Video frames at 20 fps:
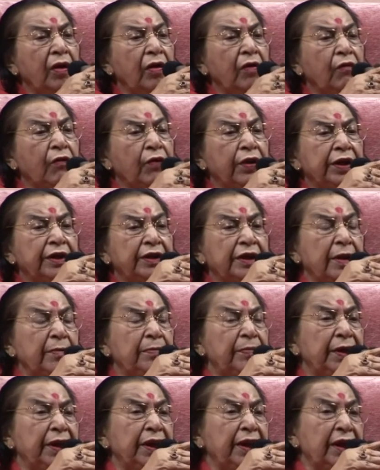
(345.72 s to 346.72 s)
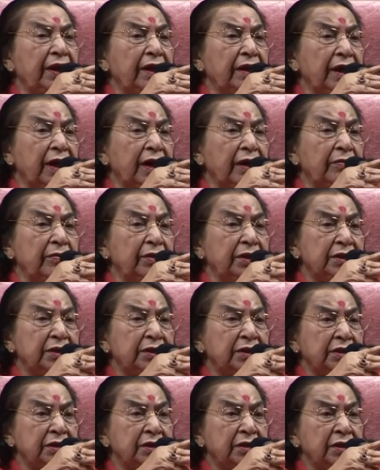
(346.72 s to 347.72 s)
For example, I
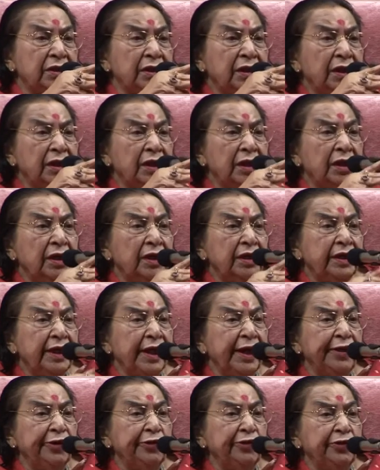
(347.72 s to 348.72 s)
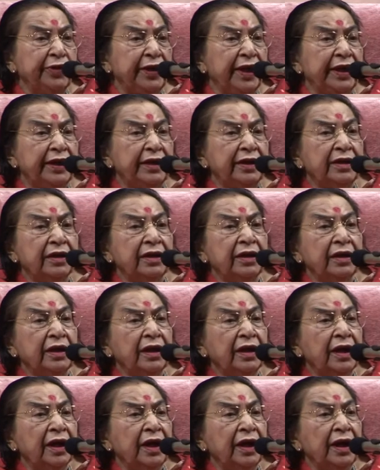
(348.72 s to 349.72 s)
must tell you that
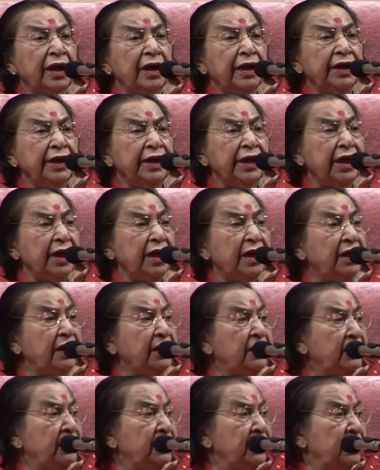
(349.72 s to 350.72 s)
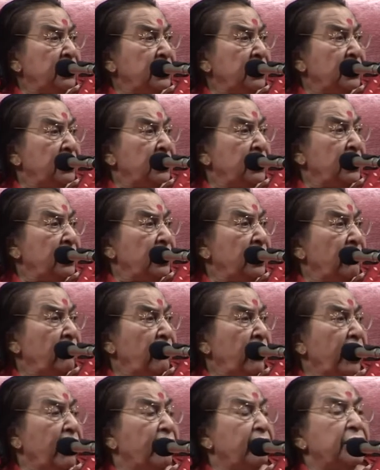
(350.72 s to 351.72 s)
here
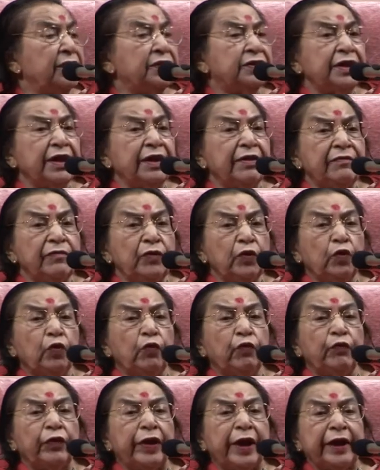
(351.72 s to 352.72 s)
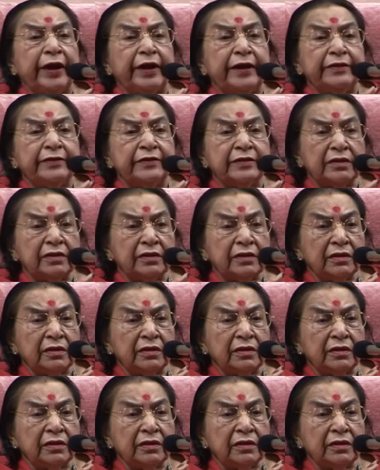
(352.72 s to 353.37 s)
flowers have no fragrance.